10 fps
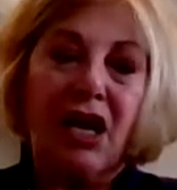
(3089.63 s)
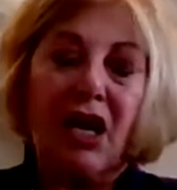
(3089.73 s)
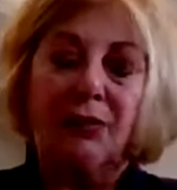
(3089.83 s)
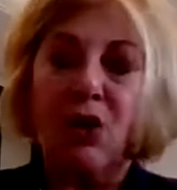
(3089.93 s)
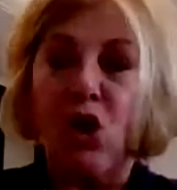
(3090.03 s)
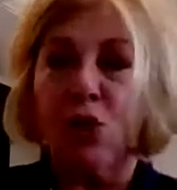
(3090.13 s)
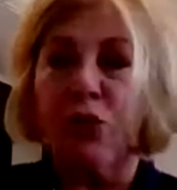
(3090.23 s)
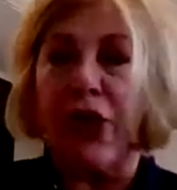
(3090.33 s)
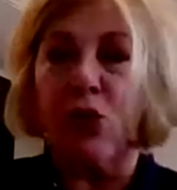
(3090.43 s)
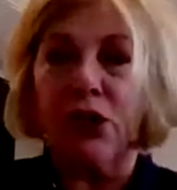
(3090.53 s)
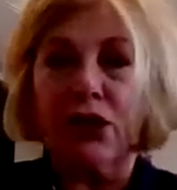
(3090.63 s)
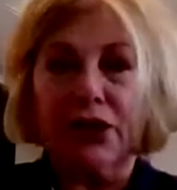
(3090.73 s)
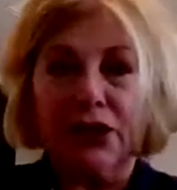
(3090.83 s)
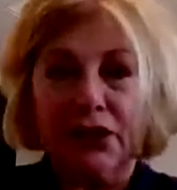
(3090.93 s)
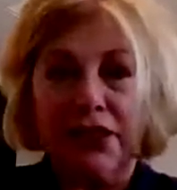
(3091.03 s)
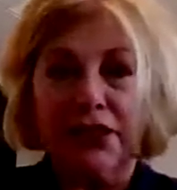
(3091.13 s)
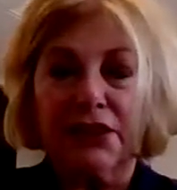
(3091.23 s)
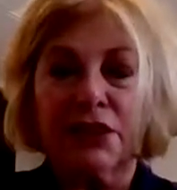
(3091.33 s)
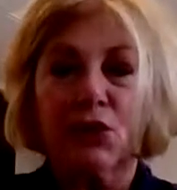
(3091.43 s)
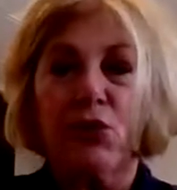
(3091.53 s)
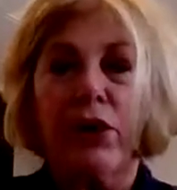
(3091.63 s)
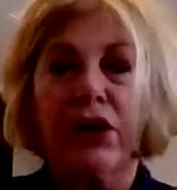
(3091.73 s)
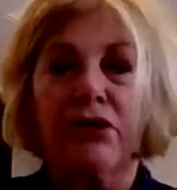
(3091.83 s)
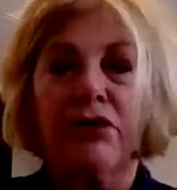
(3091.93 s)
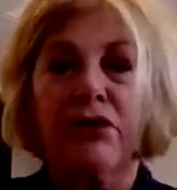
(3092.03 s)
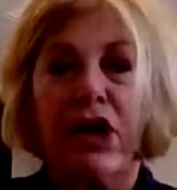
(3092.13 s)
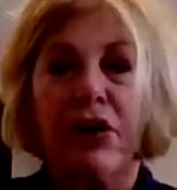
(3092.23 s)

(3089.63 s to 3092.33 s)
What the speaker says: Hope Network is one of